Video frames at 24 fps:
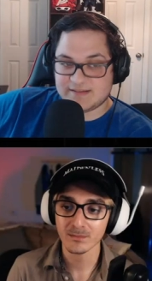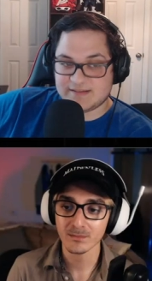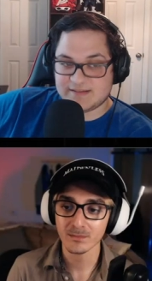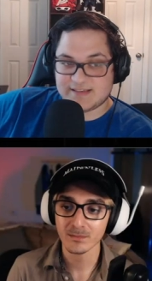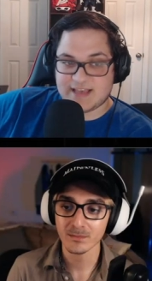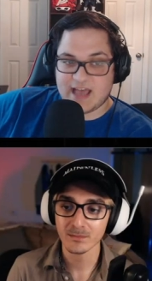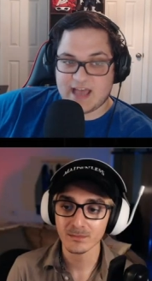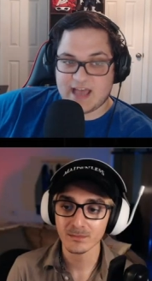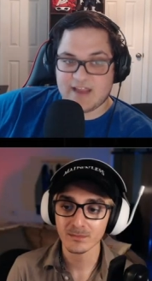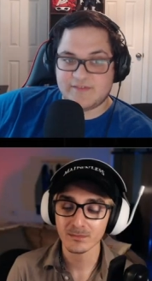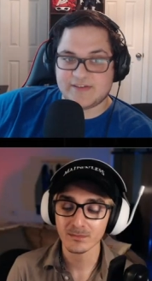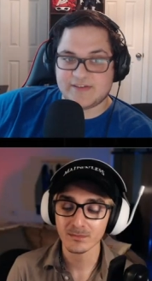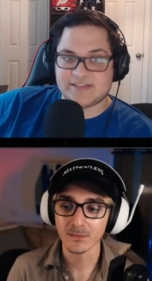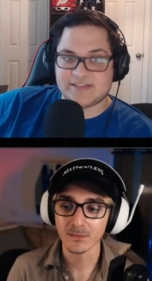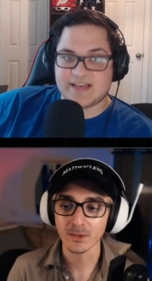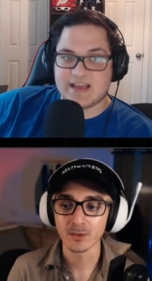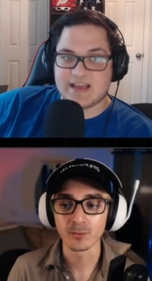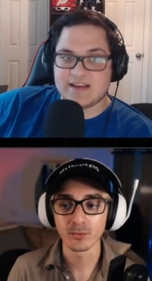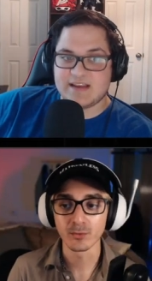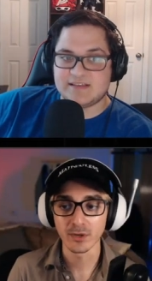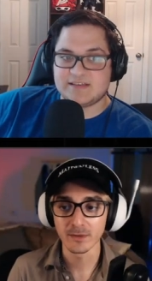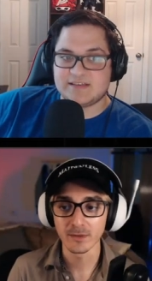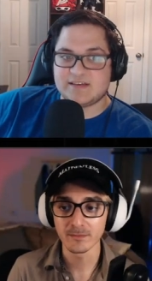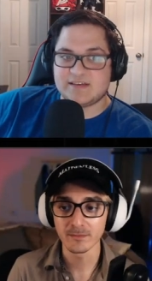Speaker 1: kind of
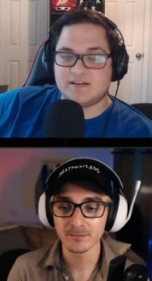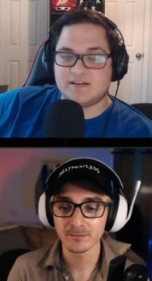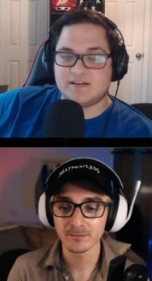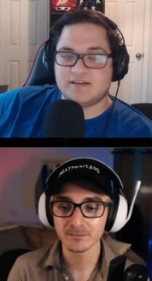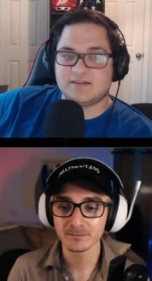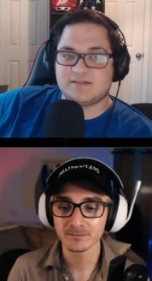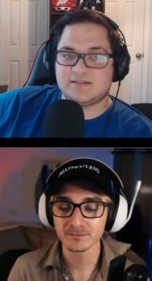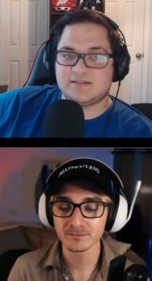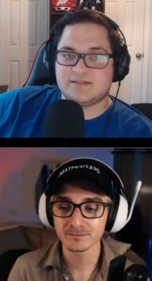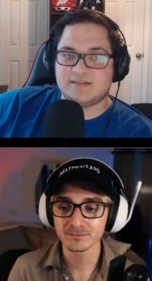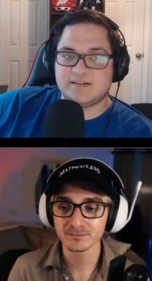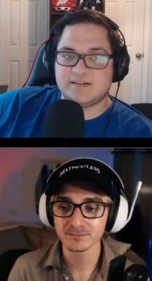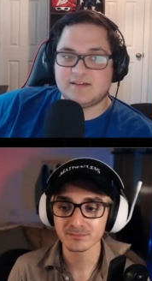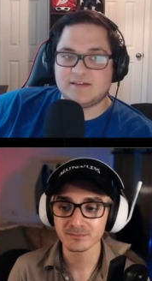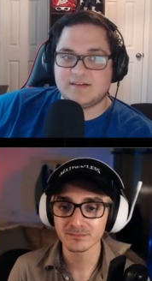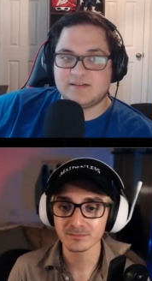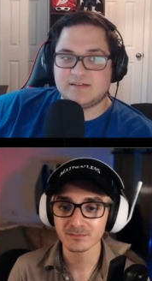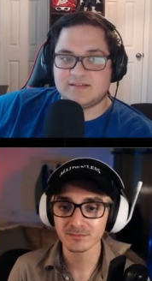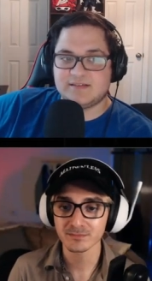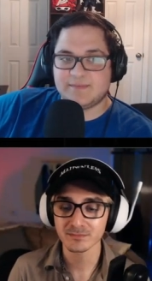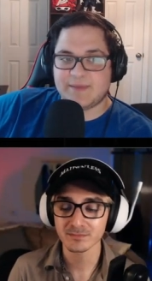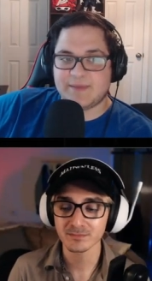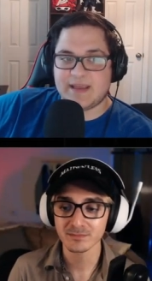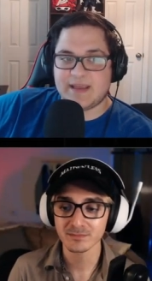exciting to to
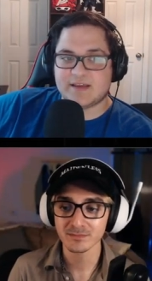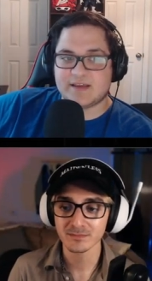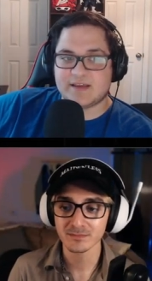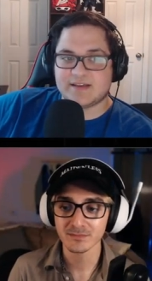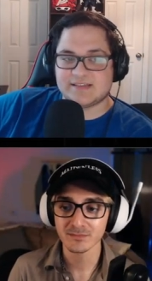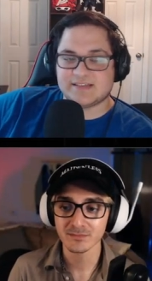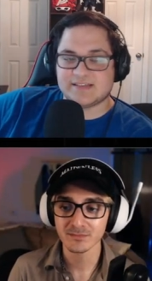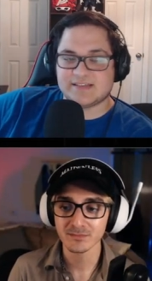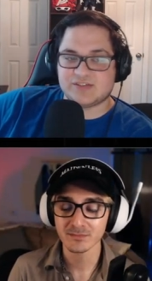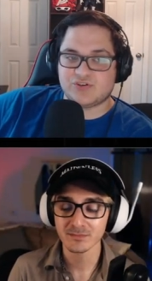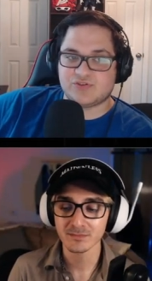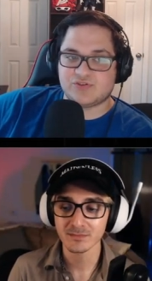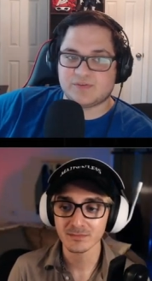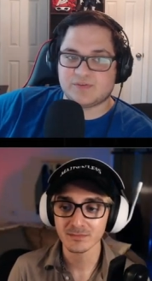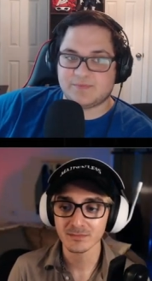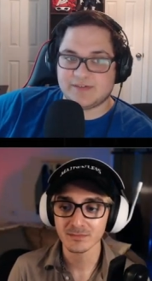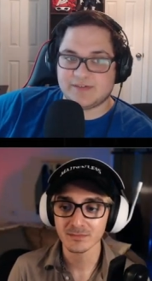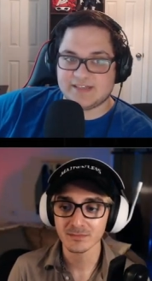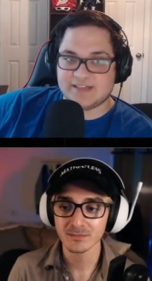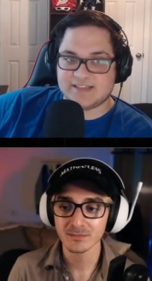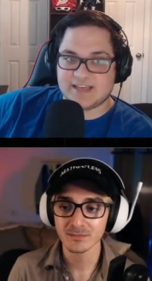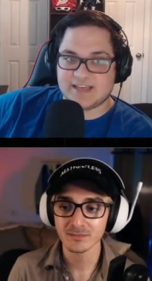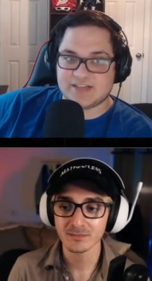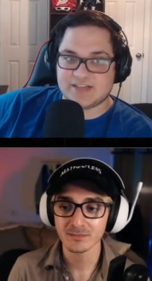debate it because it shows a
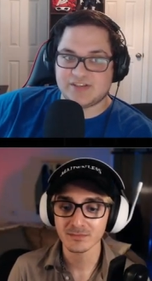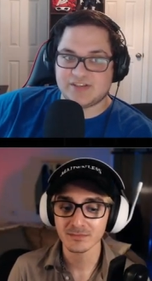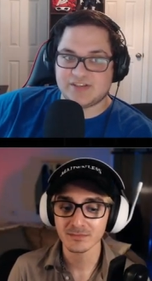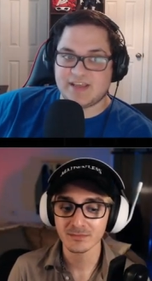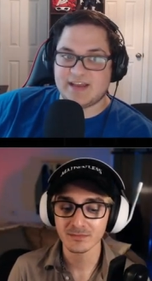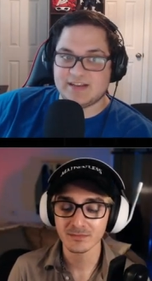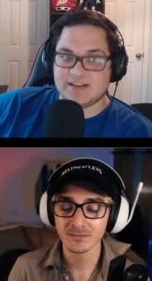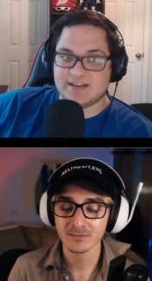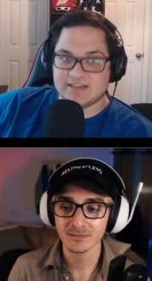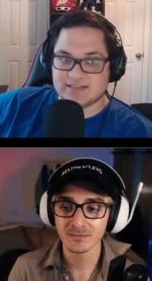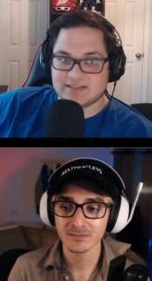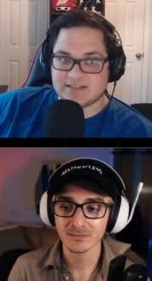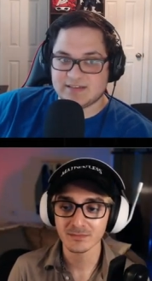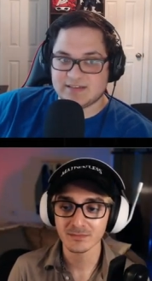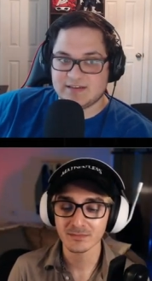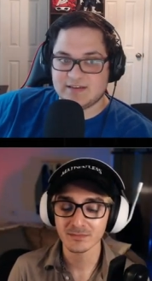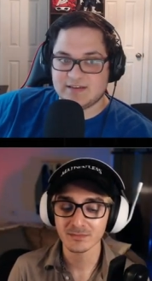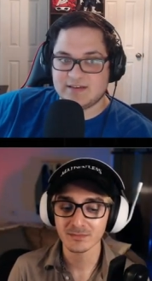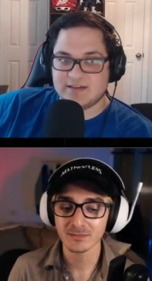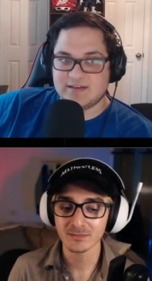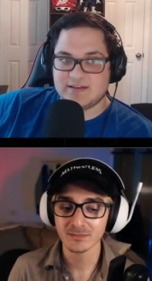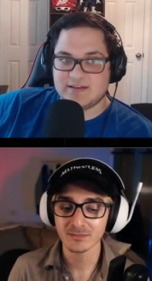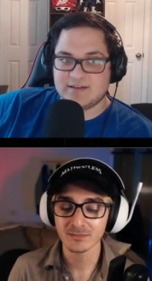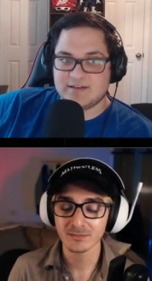PlayStation that is
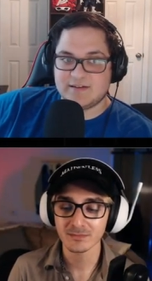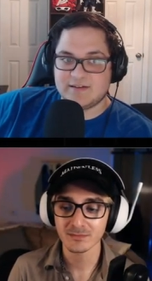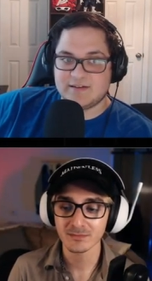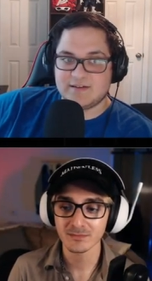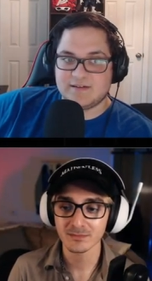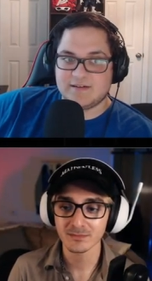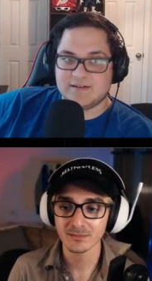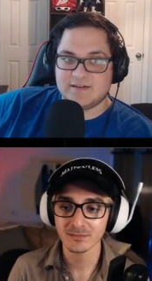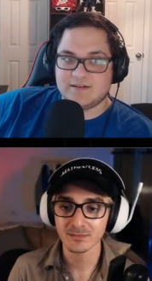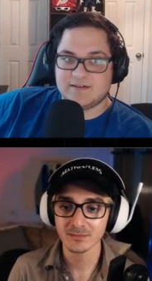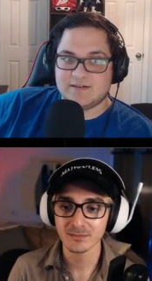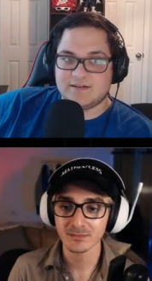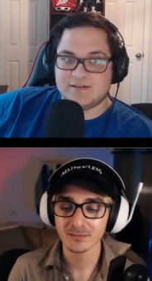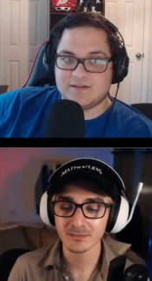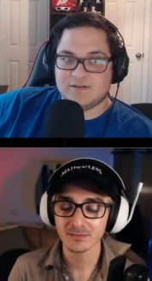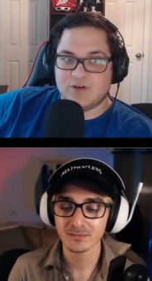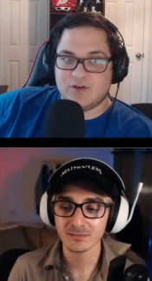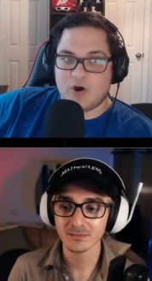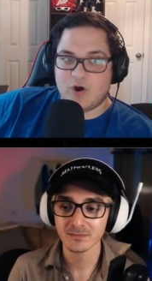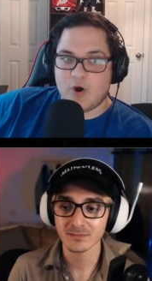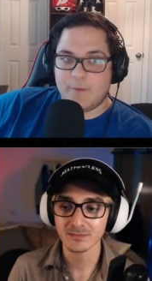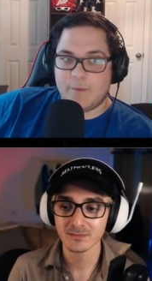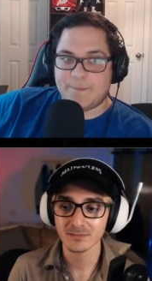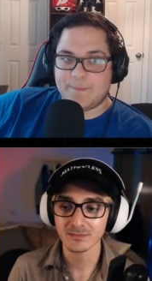
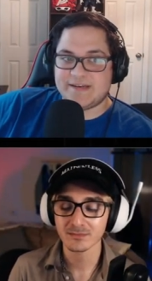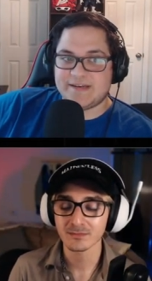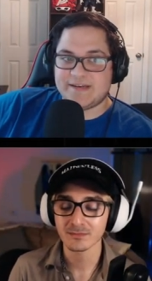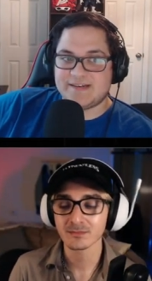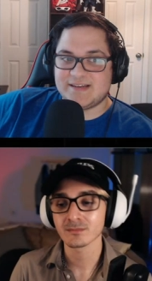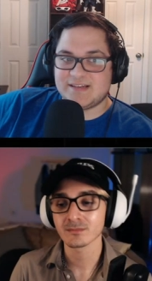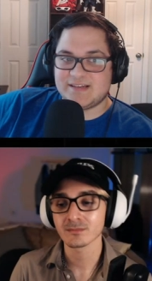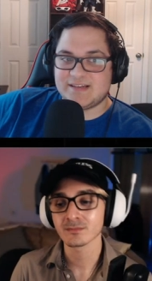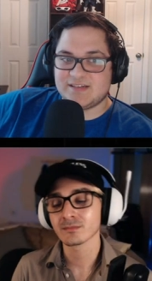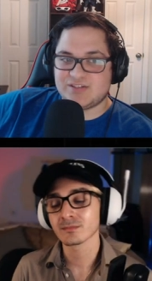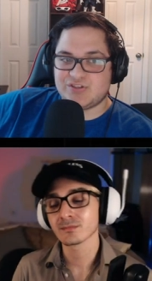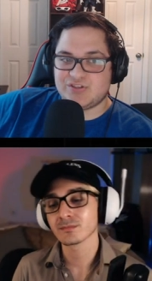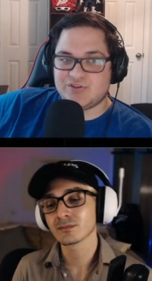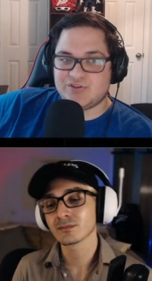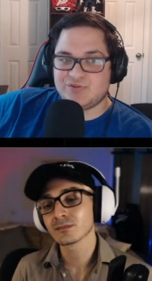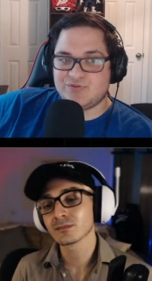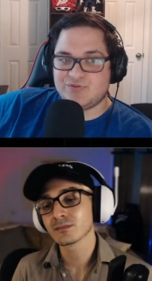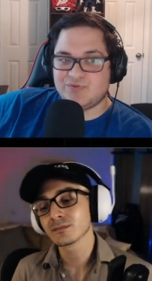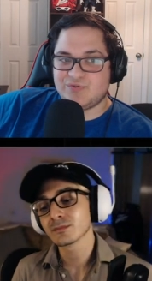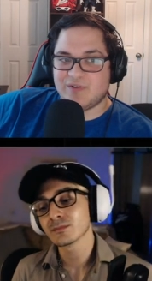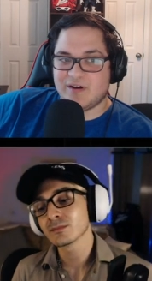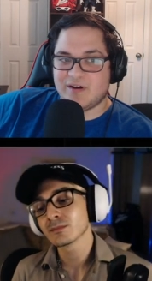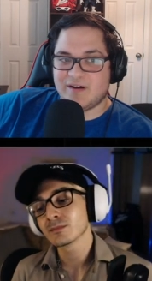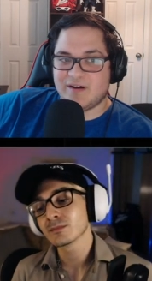open
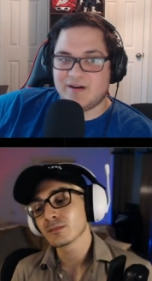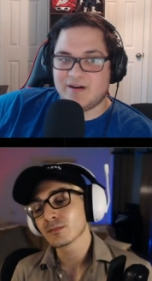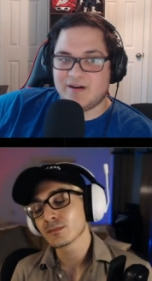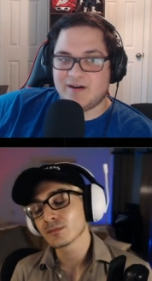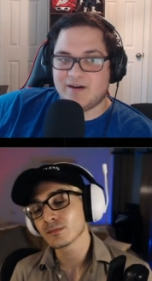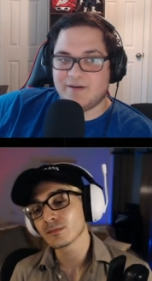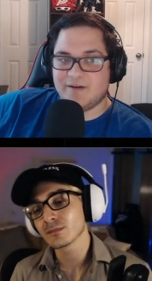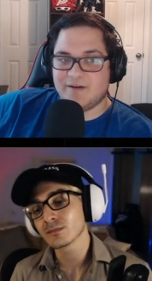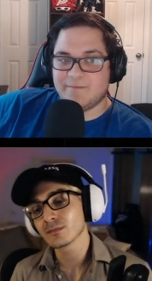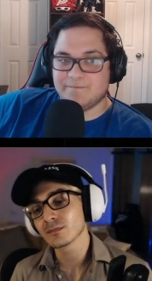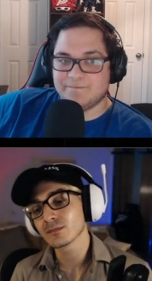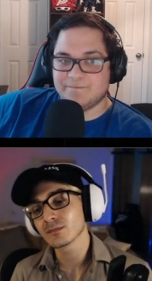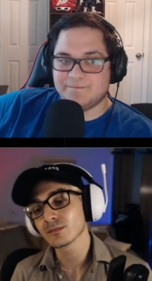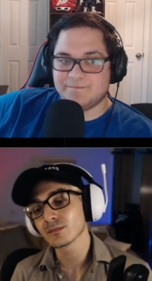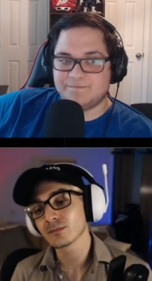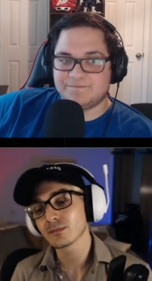to um,